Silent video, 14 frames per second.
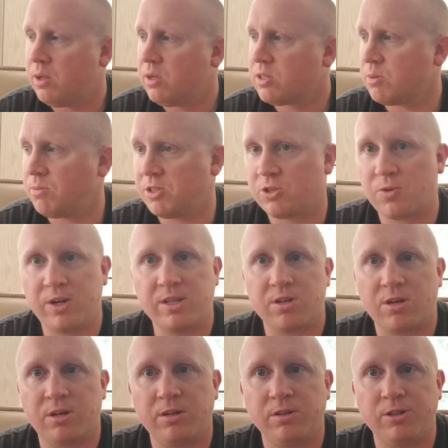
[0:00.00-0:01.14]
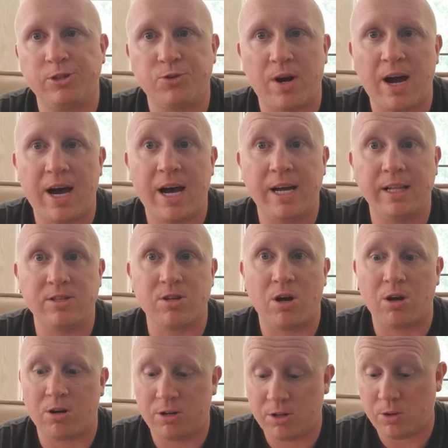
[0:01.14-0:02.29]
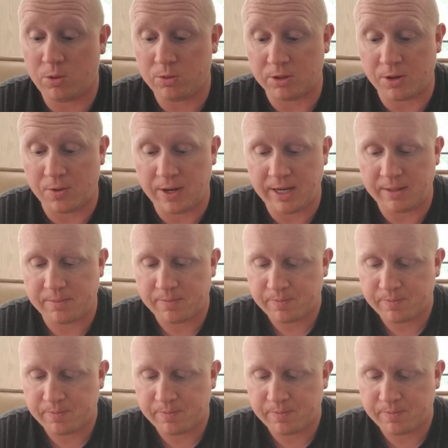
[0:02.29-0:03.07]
some of these greens they're dry and it's hard to hold a green.